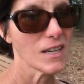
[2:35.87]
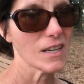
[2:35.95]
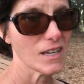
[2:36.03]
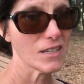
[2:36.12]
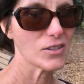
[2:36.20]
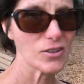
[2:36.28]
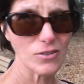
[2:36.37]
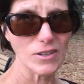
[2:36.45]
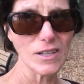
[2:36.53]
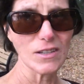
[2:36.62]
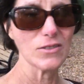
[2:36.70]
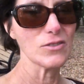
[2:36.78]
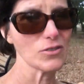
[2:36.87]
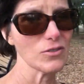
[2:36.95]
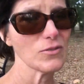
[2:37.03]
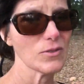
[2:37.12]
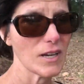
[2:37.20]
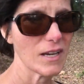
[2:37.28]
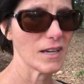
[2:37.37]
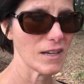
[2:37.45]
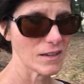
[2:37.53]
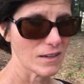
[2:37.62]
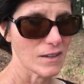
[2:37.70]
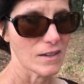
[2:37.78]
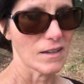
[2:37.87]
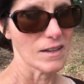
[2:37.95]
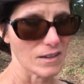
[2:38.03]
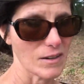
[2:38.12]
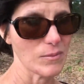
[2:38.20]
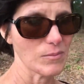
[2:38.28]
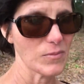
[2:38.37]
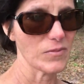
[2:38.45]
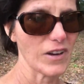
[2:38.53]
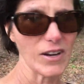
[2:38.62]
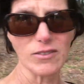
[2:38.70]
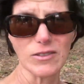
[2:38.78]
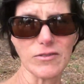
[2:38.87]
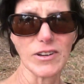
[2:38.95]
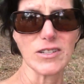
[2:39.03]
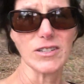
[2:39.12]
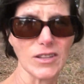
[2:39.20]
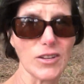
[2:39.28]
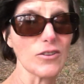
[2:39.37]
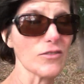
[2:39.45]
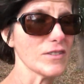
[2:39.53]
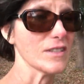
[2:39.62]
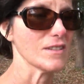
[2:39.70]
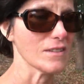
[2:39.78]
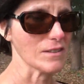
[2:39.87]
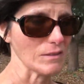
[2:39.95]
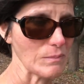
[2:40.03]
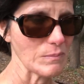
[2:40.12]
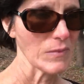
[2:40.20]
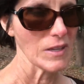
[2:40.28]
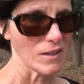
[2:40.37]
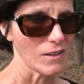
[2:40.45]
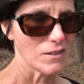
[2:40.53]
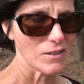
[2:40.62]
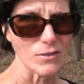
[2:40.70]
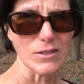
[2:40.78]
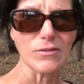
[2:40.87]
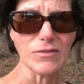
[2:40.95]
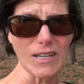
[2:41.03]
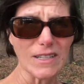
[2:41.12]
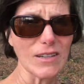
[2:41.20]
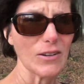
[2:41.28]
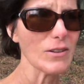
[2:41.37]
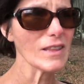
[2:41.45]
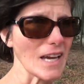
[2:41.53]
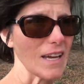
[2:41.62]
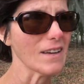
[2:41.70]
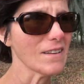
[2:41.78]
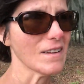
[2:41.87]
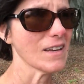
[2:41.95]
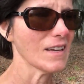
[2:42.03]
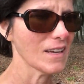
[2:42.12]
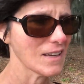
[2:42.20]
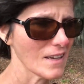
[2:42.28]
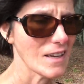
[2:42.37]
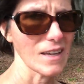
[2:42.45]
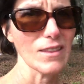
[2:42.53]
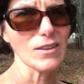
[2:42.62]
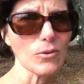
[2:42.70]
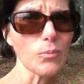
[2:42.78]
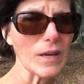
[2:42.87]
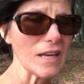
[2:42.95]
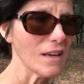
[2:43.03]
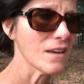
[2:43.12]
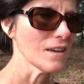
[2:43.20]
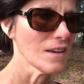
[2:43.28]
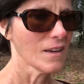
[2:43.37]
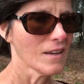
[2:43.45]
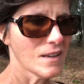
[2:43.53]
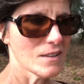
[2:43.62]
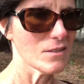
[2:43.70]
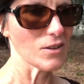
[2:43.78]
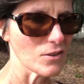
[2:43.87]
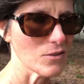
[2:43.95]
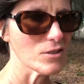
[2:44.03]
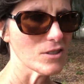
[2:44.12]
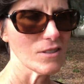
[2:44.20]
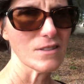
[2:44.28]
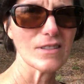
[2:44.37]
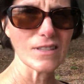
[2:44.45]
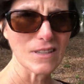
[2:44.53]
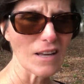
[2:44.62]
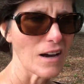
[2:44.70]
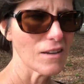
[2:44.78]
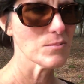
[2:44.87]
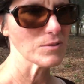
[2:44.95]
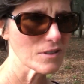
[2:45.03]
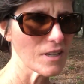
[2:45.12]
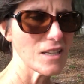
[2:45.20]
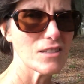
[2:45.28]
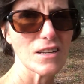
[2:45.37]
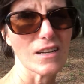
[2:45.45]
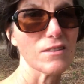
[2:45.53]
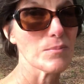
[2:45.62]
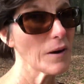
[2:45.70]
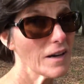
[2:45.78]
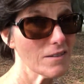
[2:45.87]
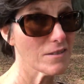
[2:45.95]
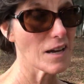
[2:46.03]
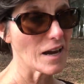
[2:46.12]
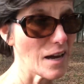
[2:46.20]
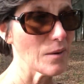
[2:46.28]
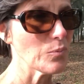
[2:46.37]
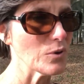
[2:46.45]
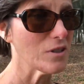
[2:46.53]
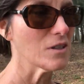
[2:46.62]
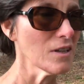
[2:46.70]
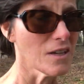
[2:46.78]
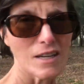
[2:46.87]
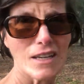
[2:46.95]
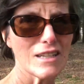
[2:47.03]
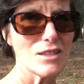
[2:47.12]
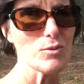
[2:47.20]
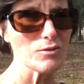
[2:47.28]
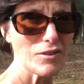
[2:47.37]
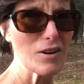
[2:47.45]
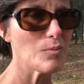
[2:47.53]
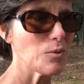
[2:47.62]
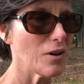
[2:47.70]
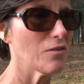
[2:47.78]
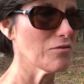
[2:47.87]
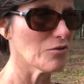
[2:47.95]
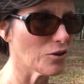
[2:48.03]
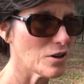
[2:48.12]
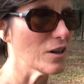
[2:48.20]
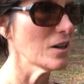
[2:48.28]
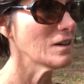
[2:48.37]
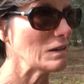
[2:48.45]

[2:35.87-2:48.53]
can turn into a viral infection in the nervous system. So it's affecting her legs and they're weak. So she's in the hospital today. She got a spinal tap, which she was very brave for